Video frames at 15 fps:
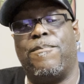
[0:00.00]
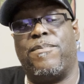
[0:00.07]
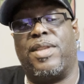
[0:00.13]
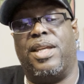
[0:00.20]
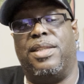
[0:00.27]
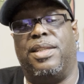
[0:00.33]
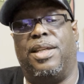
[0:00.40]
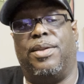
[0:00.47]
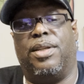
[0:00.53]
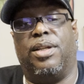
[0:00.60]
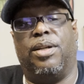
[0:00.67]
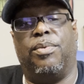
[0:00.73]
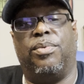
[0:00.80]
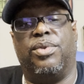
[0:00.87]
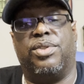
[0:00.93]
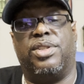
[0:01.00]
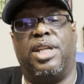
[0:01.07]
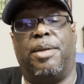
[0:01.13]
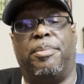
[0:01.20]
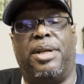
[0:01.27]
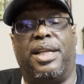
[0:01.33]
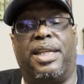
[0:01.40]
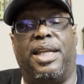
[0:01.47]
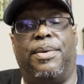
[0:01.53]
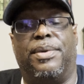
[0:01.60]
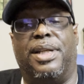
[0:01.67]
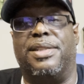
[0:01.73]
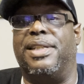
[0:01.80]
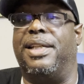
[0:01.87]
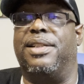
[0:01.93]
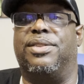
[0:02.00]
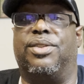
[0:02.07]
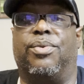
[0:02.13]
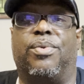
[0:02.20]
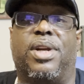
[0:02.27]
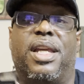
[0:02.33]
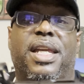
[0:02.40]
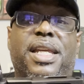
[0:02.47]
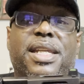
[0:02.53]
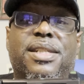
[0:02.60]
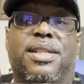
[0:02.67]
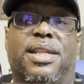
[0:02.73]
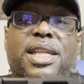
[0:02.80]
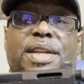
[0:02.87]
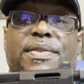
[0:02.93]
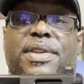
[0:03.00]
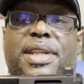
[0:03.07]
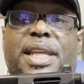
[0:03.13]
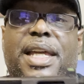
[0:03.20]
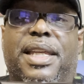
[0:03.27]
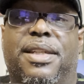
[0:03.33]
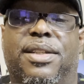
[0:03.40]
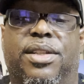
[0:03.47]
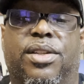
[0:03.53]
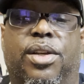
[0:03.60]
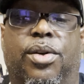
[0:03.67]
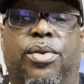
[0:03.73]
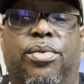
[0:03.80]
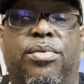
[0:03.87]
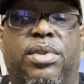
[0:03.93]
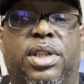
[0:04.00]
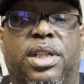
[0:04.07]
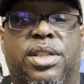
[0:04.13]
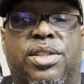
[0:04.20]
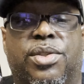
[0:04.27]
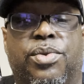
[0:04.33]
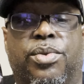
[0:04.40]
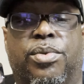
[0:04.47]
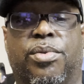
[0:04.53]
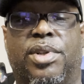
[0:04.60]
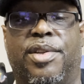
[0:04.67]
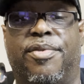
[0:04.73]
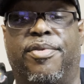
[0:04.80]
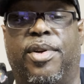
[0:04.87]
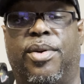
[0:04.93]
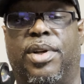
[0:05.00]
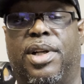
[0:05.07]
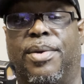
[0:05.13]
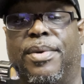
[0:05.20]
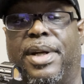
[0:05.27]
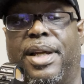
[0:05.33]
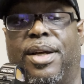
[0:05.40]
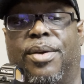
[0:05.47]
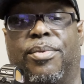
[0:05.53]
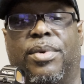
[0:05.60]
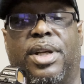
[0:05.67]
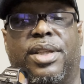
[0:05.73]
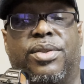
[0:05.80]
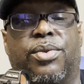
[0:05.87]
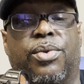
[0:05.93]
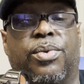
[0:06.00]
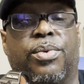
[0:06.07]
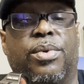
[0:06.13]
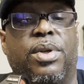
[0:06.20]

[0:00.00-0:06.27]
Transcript: And then we'll check back in when I take it to the range and give it that, you know, good 200, 300, 400 round run through